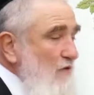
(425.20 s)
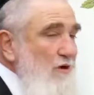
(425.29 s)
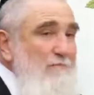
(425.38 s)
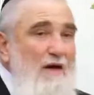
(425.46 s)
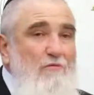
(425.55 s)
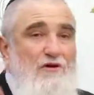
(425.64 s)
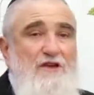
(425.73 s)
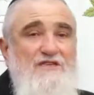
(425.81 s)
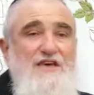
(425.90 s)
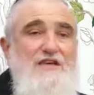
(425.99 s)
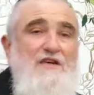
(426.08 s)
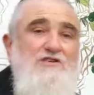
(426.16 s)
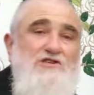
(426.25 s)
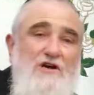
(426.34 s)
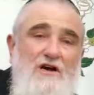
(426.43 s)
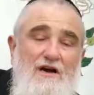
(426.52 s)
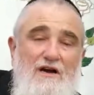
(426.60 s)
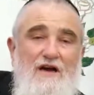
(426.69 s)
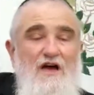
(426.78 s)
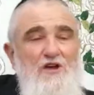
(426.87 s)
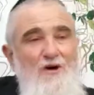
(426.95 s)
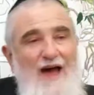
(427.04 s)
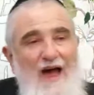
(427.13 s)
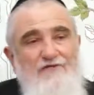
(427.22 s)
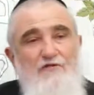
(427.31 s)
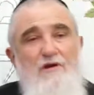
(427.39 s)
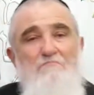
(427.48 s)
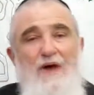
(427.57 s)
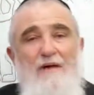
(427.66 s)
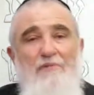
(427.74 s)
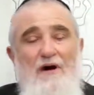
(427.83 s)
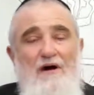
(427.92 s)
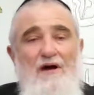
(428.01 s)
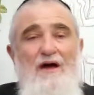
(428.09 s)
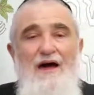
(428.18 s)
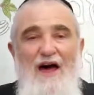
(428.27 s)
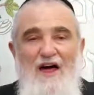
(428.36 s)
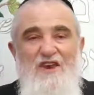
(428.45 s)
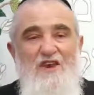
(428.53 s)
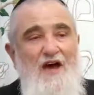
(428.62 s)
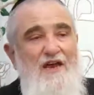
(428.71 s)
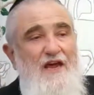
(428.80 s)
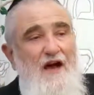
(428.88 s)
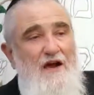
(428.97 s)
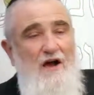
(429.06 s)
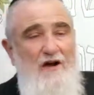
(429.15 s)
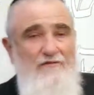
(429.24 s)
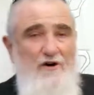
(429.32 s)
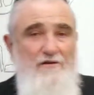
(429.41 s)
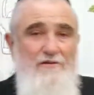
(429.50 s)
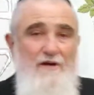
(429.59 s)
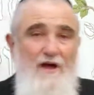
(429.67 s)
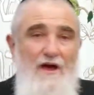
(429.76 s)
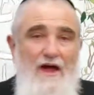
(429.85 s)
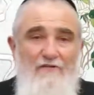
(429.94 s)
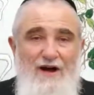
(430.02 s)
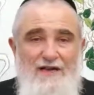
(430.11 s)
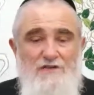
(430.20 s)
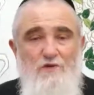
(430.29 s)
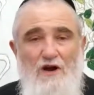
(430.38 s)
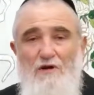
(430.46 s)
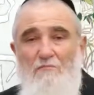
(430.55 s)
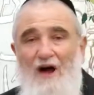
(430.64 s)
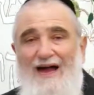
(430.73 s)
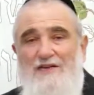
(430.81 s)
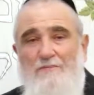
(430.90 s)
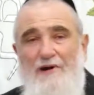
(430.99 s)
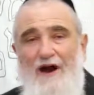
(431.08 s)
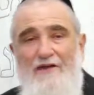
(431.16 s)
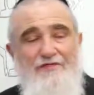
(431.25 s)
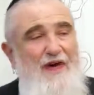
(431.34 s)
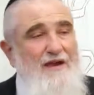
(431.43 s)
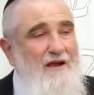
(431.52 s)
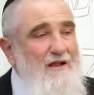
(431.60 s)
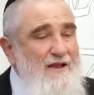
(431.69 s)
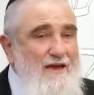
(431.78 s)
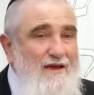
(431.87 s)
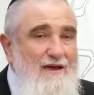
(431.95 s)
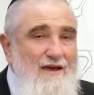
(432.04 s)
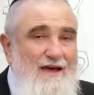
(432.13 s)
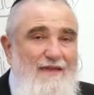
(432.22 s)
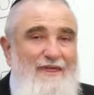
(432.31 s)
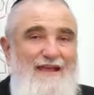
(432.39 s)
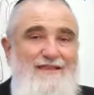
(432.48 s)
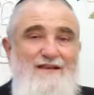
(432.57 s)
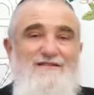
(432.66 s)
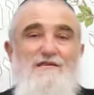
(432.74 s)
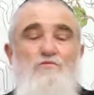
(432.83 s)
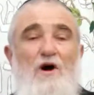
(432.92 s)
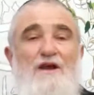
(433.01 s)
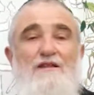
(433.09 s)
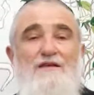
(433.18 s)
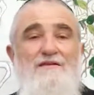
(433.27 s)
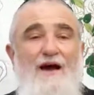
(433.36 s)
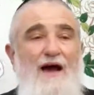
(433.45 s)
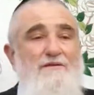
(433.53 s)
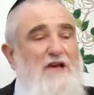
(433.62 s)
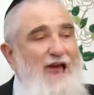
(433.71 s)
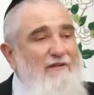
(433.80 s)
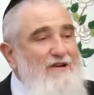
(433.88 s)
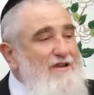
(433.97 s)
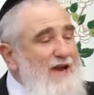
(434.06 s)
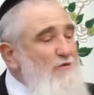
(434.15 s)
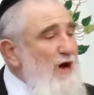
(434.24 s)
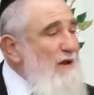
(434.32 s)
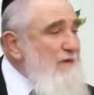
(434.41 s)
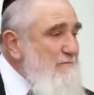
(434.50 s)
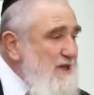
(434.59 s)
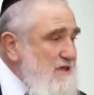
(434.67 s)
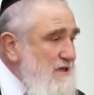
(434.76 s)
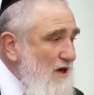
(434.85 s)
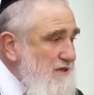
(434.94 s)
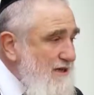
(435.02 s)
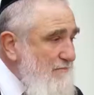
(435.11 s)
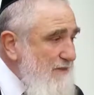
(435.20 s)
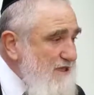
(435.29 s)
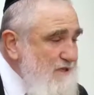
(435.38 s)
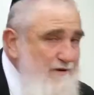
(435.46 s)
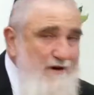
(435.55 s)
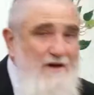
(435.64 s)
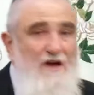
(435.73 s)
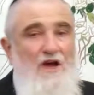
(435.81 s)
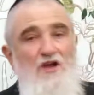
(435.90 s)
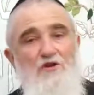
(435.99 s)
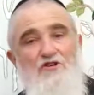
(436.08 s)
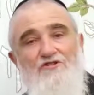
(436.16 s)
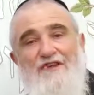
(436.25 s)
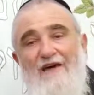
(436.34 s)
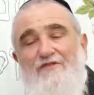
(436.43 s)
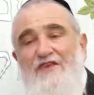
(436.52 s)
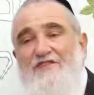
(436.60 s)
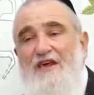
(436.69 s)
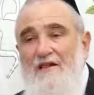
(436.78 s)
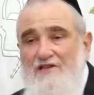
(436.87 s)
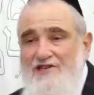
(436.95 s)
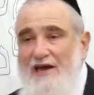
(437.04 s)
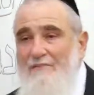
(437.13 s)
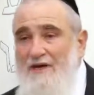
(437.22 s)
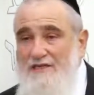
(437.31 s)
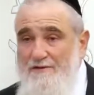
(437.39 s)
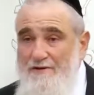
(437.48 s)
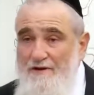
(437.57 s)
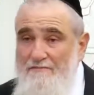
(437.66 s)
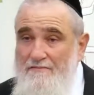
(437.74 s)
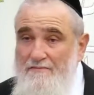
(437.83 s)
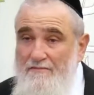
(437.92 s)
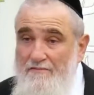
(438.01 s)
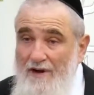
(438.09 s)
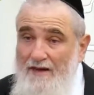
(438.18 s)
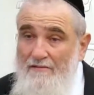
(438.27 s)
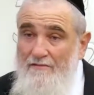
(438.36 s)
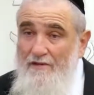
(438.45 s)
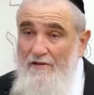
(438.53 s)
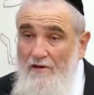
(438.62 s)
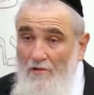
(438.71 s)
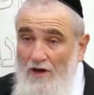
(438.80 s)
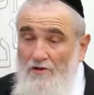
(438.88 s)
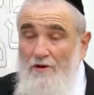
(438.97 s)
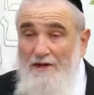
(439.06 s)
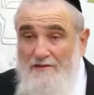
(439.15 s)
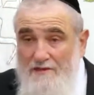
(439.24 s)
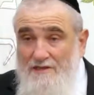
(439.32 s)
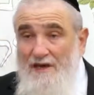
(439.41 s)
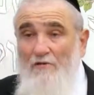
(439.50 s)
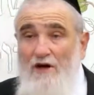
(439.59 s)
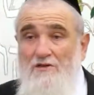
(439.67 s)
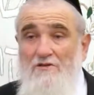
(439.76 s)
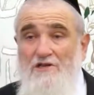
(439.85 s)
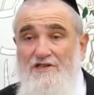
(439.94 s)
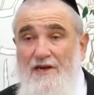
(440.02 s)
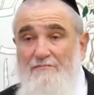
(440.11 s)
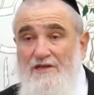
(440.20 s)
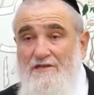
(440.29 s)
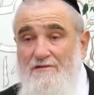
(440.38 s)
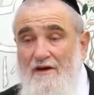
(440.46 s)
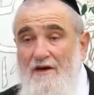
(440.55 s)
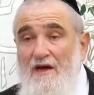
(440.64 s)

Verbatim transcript: Remember, when you sit in the sukkah, you have to remember anani hakavod. However, I just want to remind you parenthetically that this is one of the times, every time you want to be yotzi mitzvah, you just have to think l'shem mitzvah, right? You want to do a mitzvah, you say, I want to do l'shem mitzvah.